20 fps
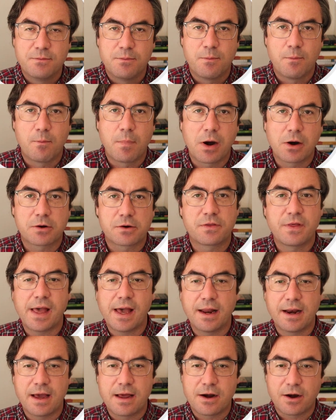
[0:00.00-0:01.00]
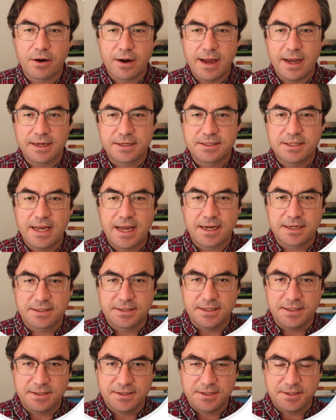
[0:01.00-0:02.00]
mark that on our
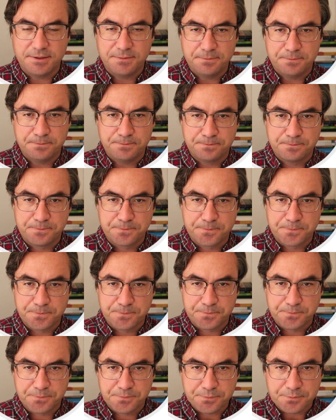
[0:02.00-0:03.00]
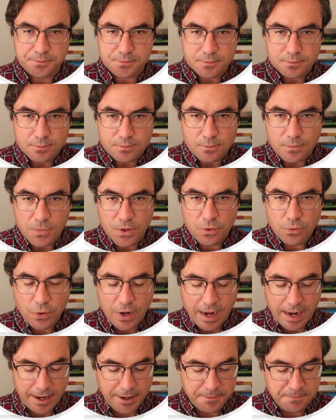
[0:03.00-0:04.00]
x-axis.
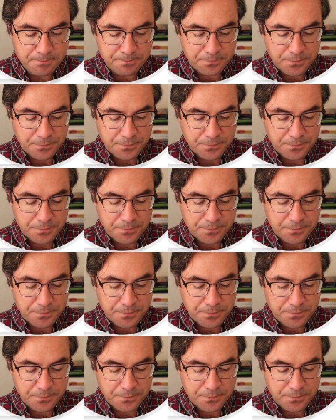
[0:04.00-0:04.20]
Okay,